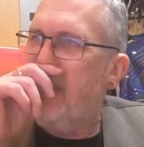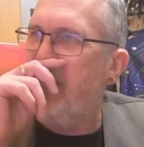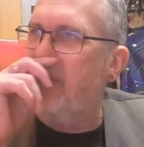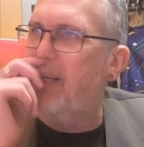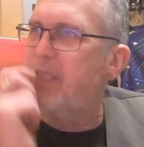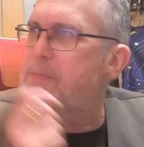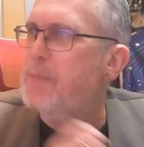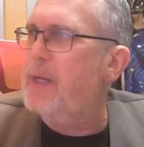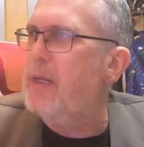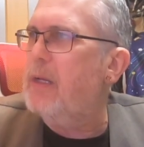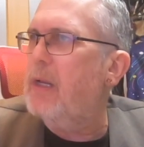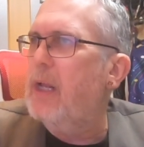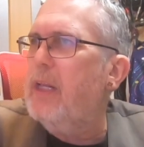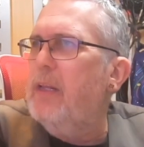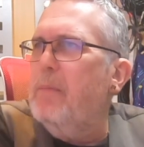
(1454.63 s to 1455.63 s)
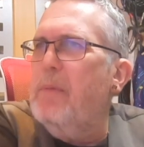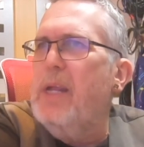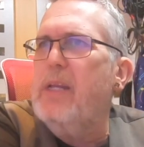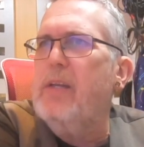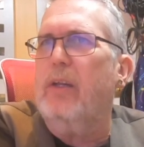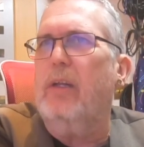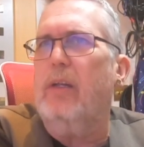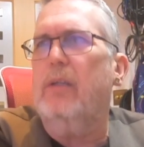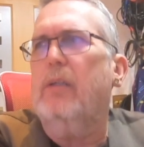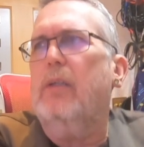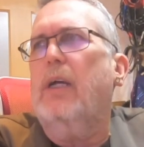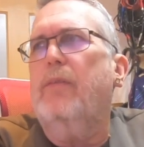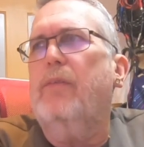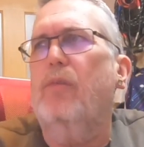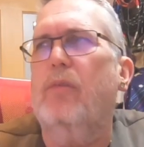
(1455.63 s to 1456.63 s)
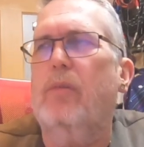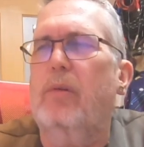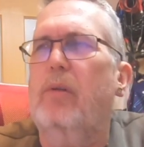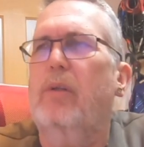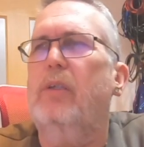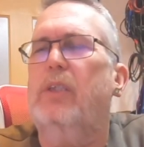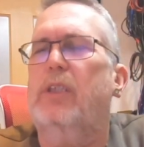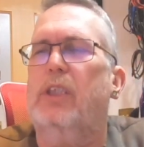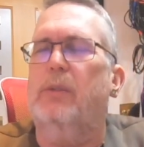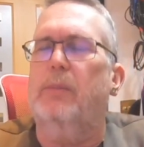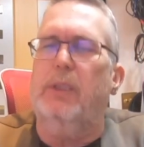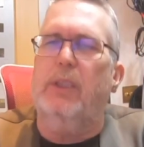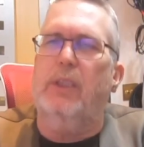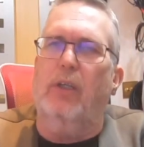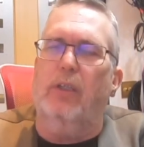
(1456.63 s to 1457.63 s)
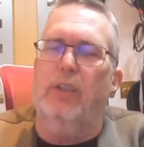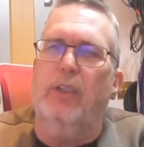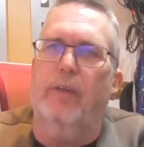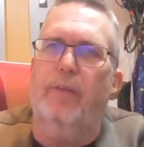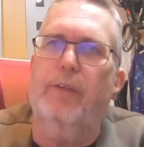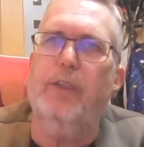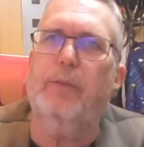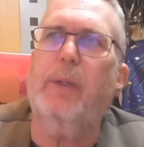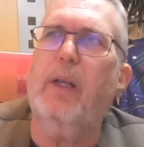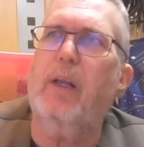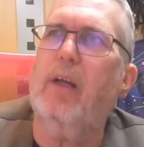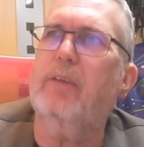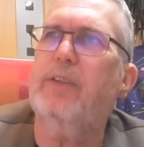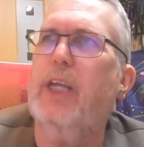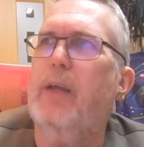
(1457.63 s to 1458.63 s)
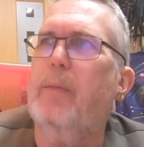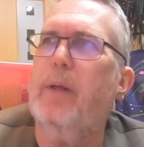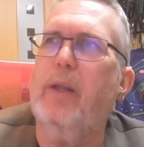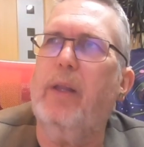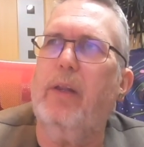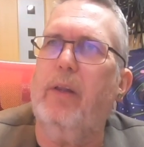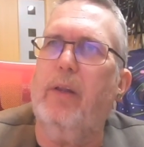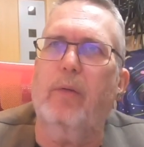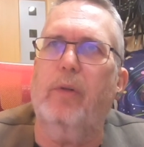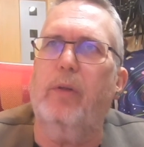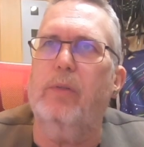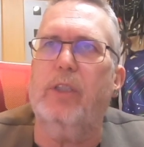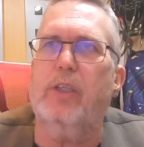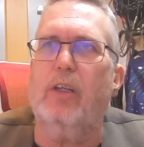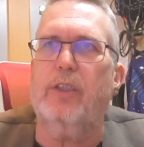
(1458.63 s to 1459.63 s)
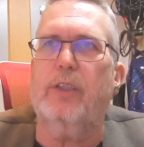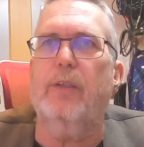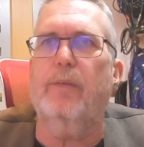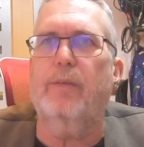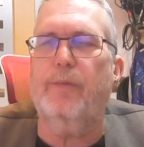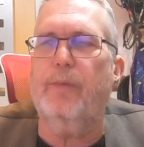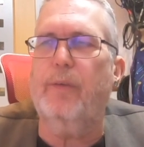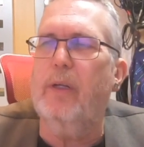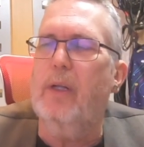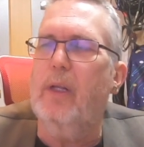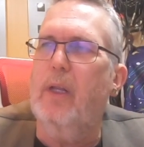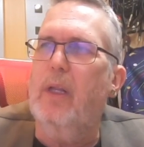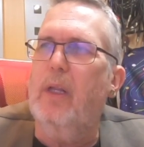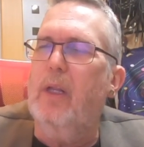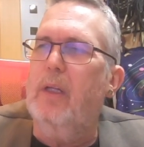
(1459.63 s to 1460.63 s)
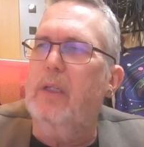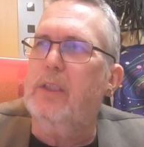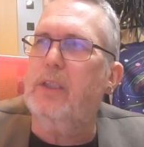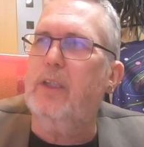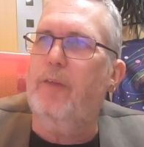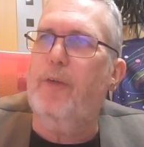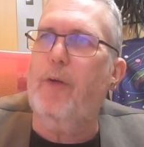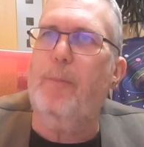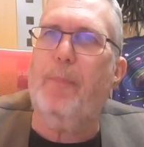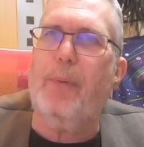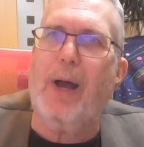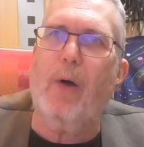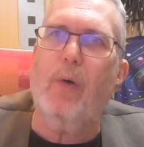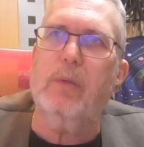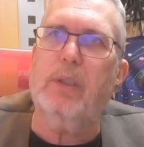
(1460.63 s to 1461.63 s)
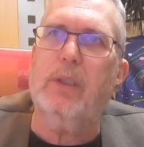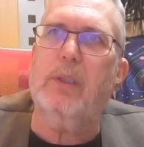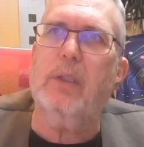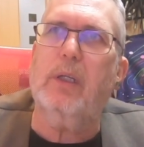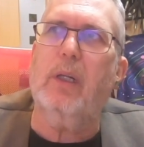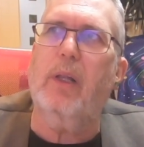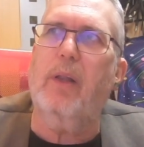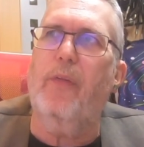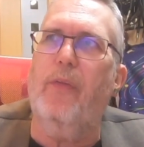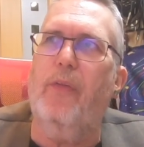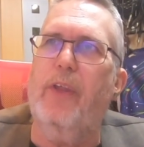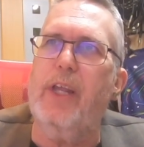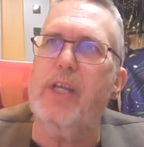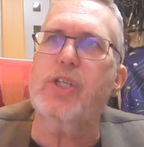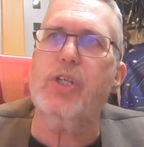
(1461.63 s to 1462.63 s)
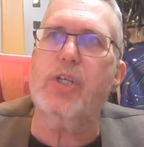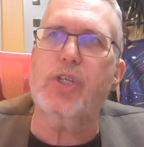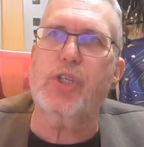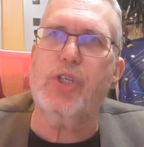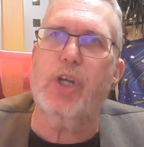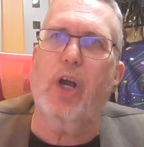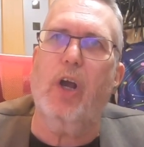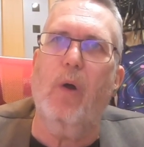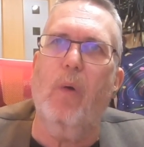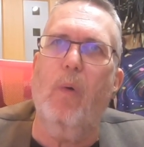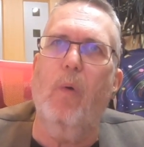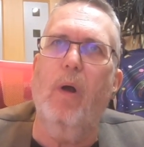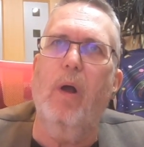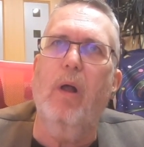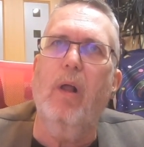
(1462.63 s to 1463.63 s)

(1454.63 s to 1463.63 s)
There has been, in the media, having looked at some of this sort of stuff, there's been a lot of say about, there was lots of stuff about this show